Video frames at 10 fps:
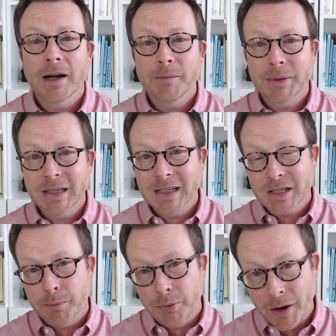begin
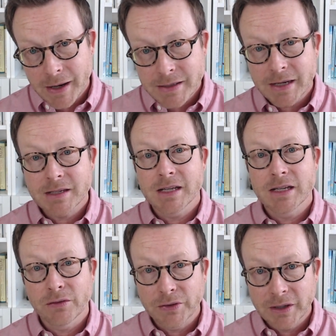to process
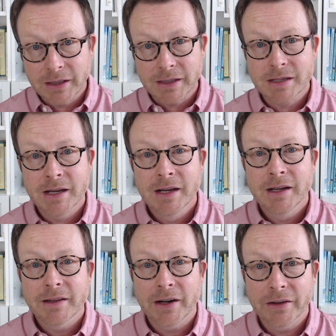these feelings
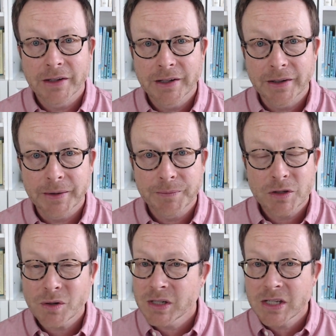that are here.
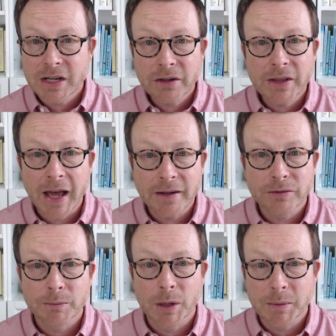So consider that
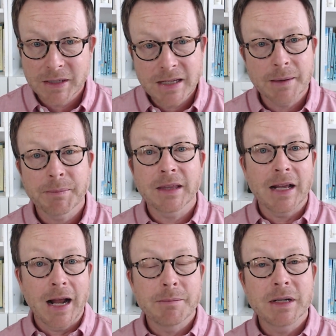for a moment. Is this something
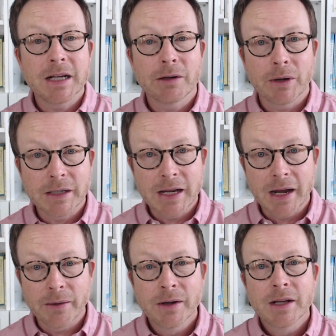that I'm needing right
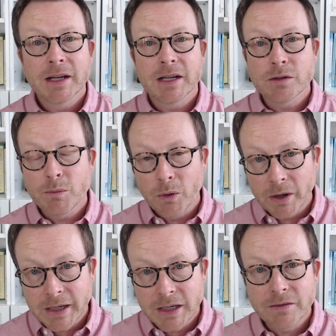now, is
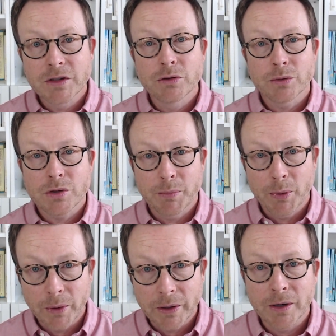more individual
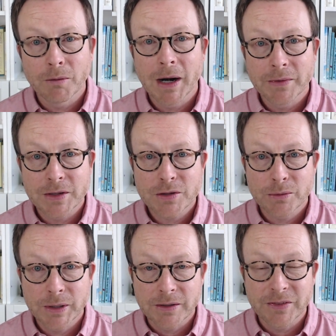support around this
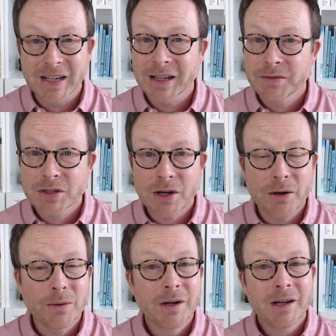grief? And if
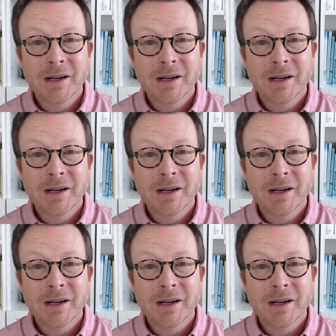so,